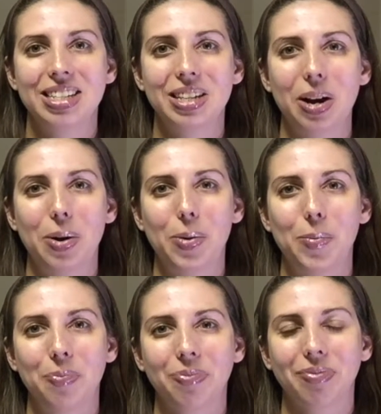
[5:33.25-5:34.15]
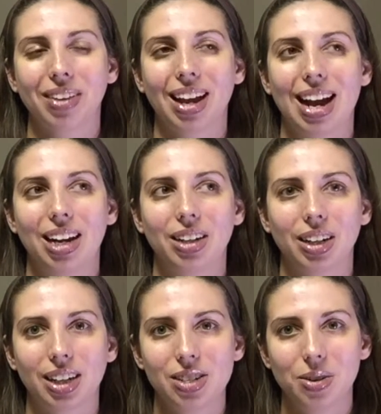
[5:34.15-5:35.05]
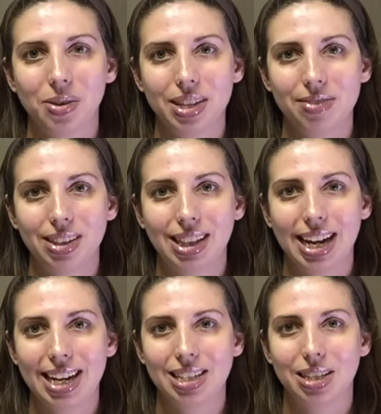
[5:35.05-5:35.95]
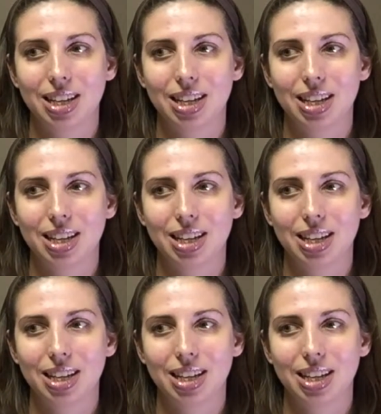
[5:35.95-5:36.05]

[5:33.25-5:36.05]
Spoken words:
So I can totally relate.